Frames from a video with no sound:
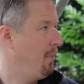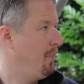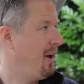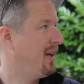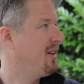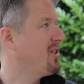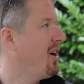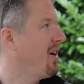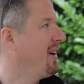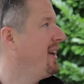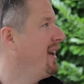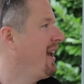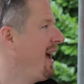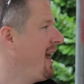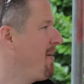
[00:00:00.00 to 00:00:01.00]
Big
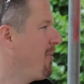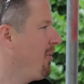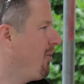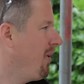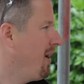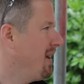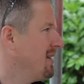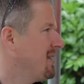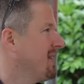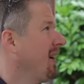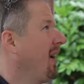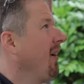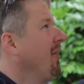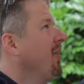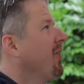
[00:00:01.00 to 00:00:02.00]
chunky cable. It's,
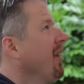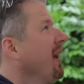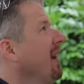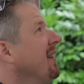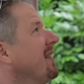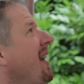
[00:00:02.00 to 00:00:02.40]
I think, a